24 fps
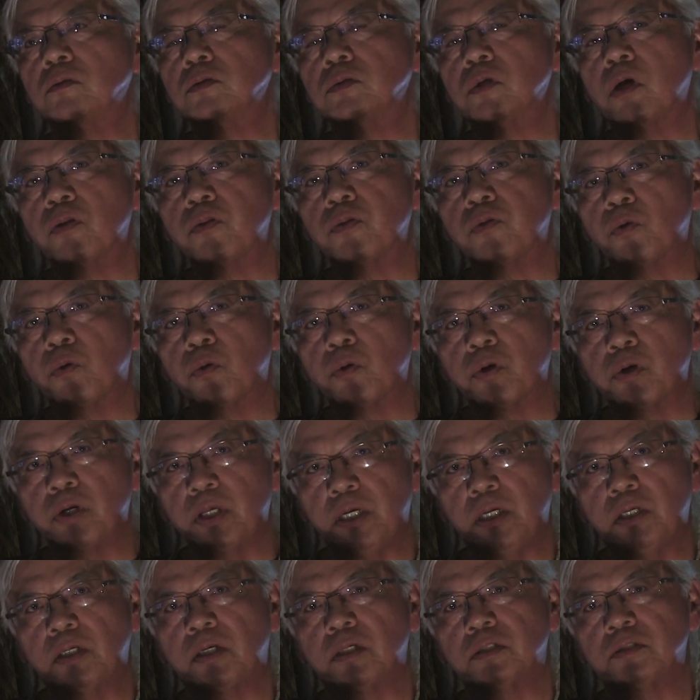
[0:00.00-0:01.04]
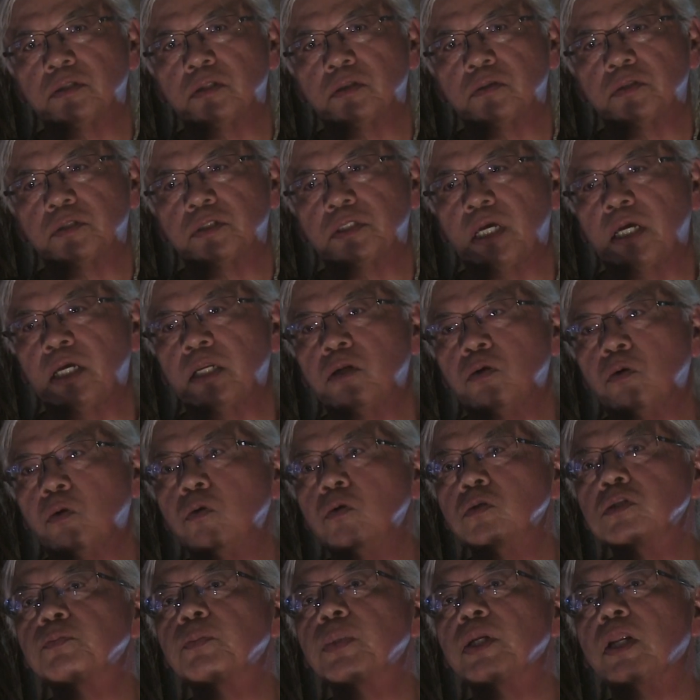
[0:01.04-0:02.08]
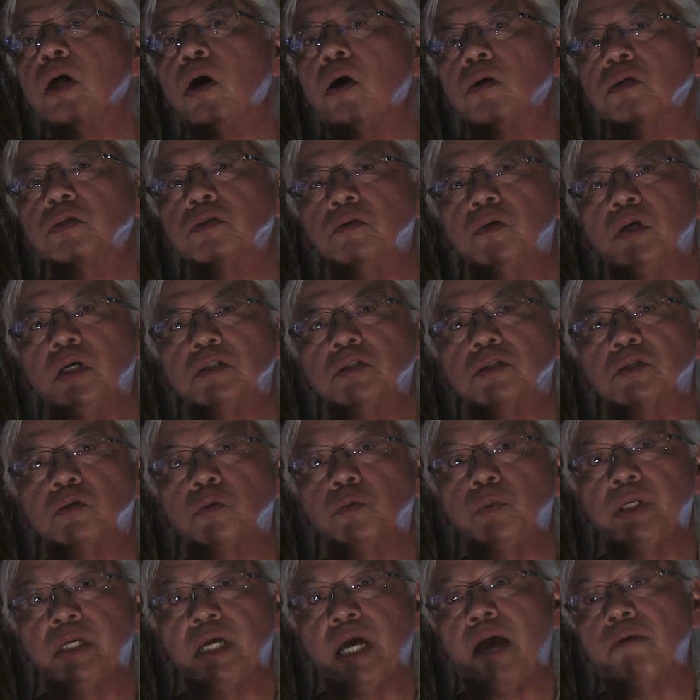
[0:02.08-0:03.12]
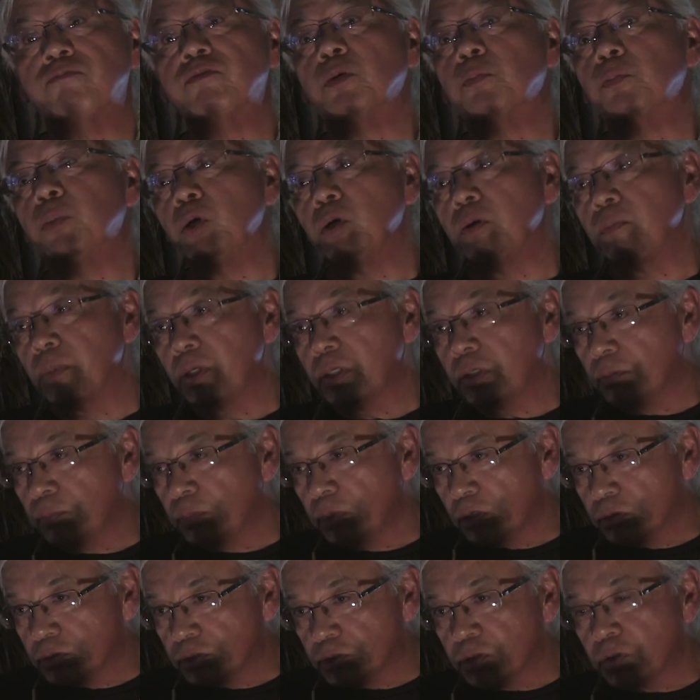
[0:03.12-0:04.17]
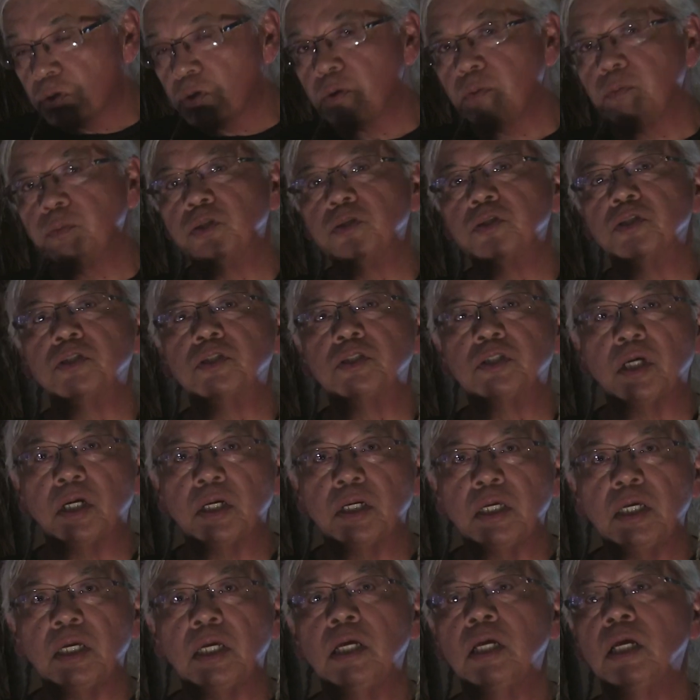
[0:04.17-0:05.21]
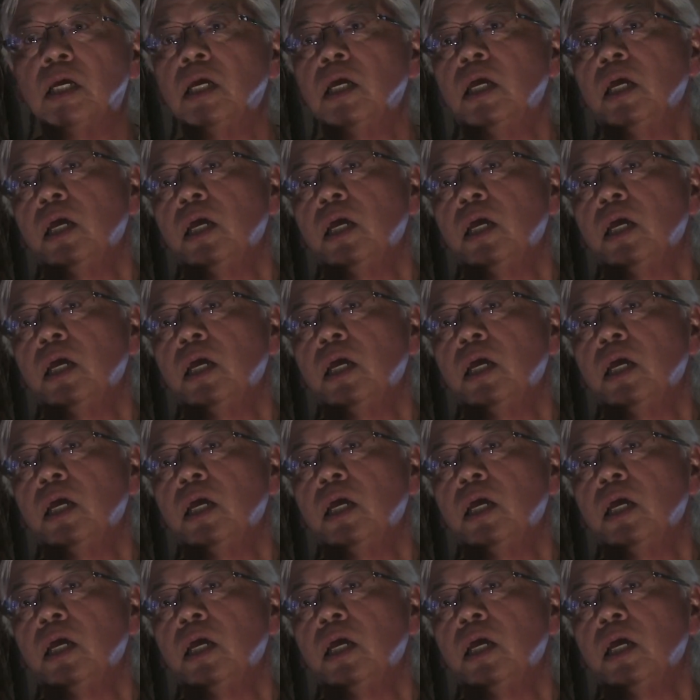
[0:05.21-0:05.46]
authority because they were saying those belong to us, so we have to put them in the museum to study.